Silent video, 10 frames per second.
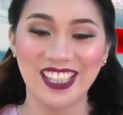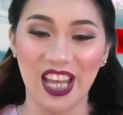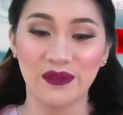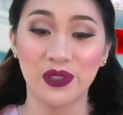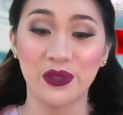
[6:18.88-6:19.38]

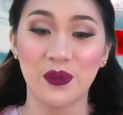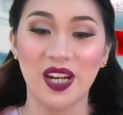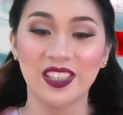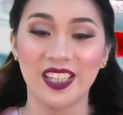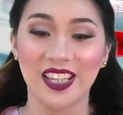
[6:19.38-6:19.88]
Did
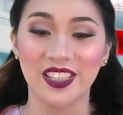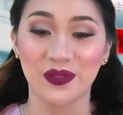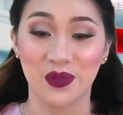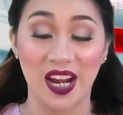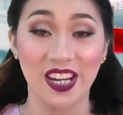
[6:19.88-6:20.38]
everyone get
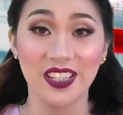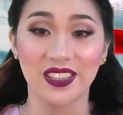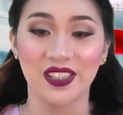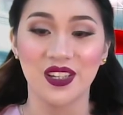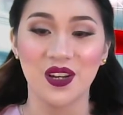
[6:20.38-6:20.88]
it right?
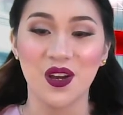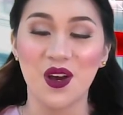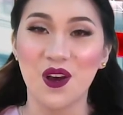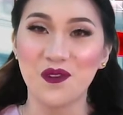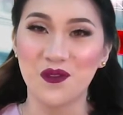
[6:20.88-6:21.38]

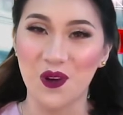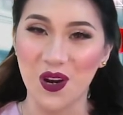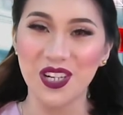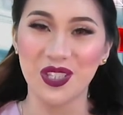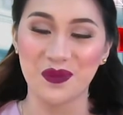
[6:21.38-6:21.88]
Of
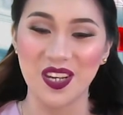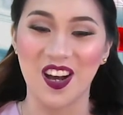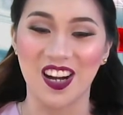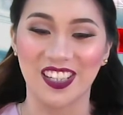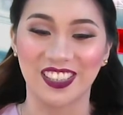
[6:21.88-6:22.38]
course
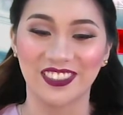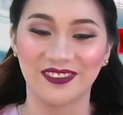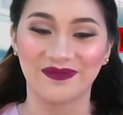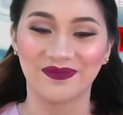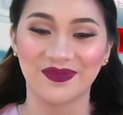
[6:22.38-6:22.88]
we are!
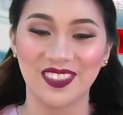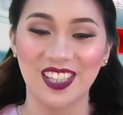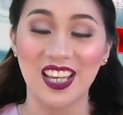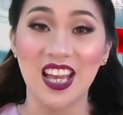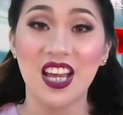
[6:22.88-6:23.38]

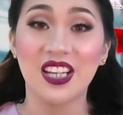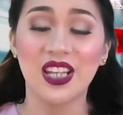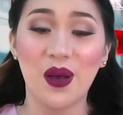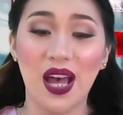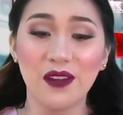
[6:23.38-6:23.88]

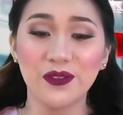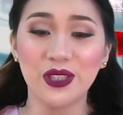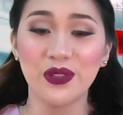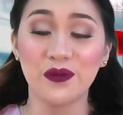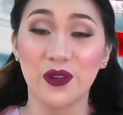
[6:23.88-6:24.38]
Now,
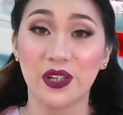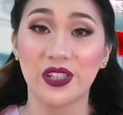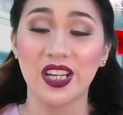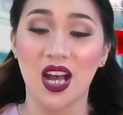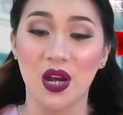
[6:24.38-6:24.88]
after
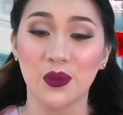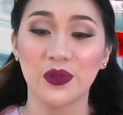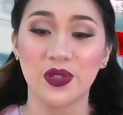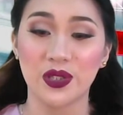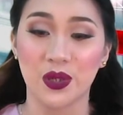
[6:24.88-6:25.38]
referring
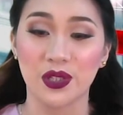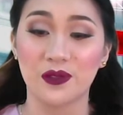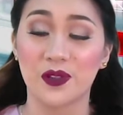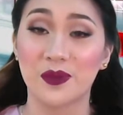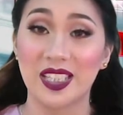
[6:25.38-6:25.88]
our
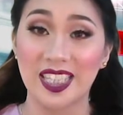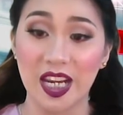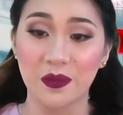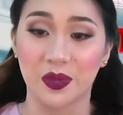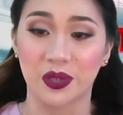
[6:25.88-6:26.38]
results from the
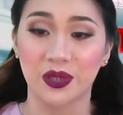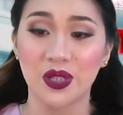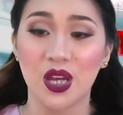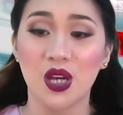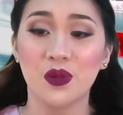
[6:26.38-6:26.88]

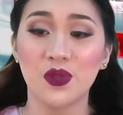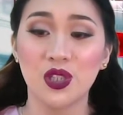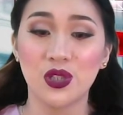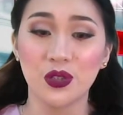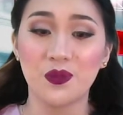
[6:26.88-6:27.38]
table,
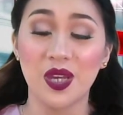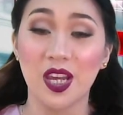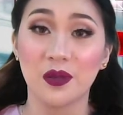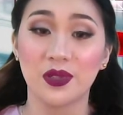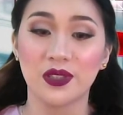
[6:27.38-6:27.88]
we should
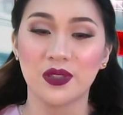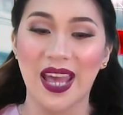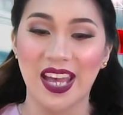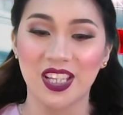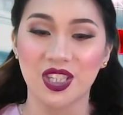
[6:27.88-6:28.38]
be able
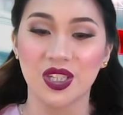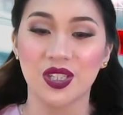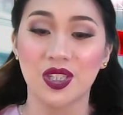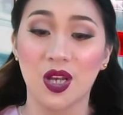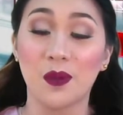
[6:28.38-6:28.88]
to
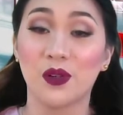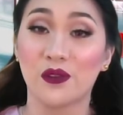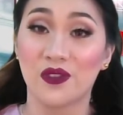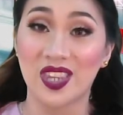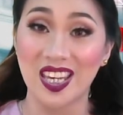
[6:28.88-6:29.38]
answer some
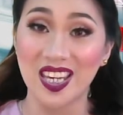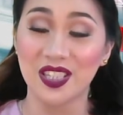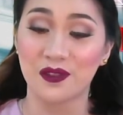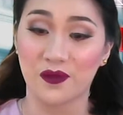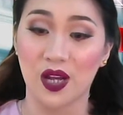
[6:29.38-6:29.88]
of
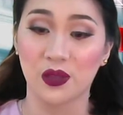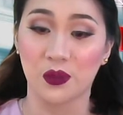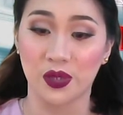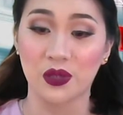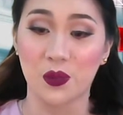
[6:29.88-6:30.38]
these
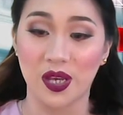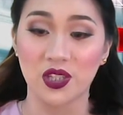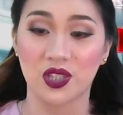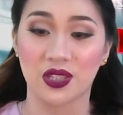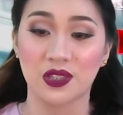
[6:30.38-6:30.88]
following
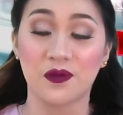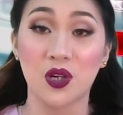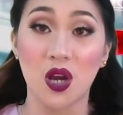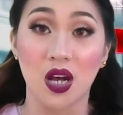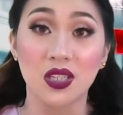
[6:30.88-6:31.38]
questions
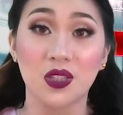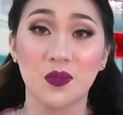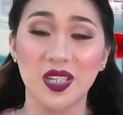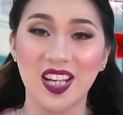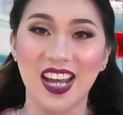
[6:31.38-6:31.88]
for us
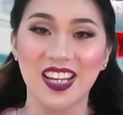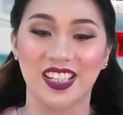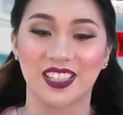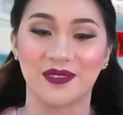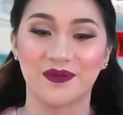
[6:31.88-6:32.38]
to be
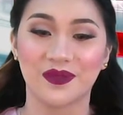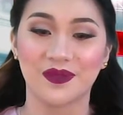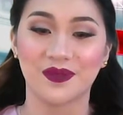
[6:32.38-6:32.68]
guided.